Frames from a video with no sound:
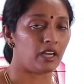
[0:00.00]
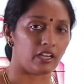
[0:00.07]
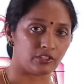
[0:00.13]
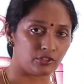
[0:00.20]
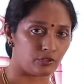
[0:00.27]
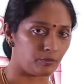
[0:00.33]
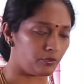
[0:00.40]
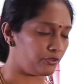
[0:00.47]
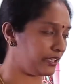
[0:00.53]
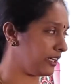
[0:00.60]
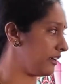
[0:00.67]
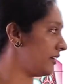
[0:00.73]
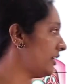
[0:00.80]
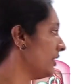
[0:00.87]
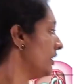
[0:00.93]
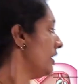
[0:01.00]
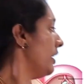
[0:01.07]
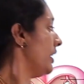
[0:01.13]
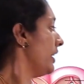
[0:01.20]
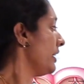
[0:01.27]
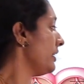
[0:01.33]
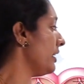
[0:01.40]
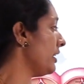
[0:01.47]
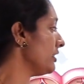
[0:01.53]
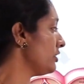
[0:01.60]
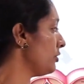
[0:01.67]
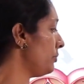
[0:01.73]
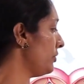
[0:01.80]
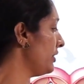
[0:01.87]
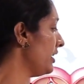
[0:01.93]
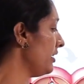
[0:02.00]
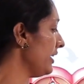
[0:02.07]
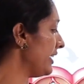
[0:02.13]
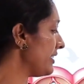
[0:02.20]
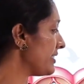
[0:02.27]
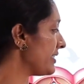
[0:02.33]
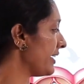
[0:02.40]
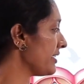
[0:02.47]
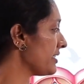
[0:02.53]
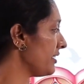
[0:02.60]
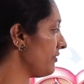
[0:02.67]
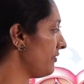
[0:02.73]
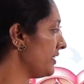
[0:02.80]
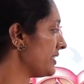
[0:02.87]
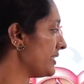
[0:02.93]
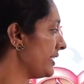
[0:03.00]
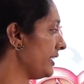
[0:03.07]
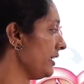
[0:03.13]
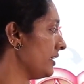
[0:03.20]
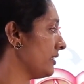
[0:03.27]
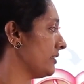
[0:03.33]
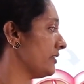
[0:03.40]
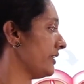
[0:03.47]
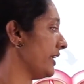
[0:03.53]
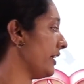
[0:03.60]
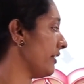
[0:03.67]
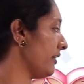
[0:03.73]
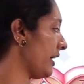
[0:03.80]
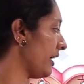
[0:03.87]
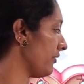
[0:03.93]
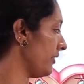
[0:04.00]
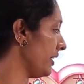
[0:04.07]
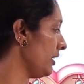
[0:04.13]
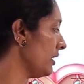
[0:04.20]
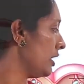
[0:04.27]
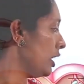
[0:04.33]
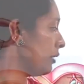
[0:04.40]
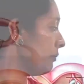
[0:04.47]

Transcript: Arthropoda. In Arthropoda, insects, if we see, they are having